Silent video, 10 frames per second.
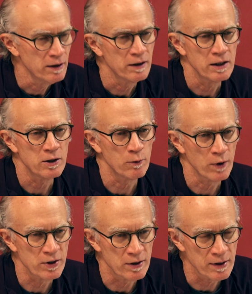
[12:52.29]
and she
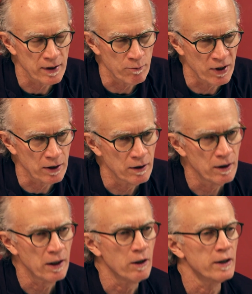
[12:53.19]
wasn't sleeping
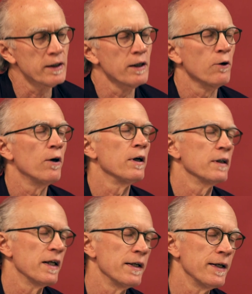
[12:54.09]
hardly at all
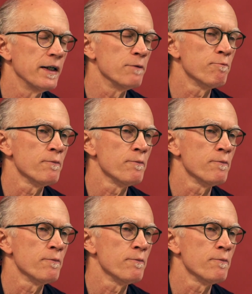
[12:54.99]
at night.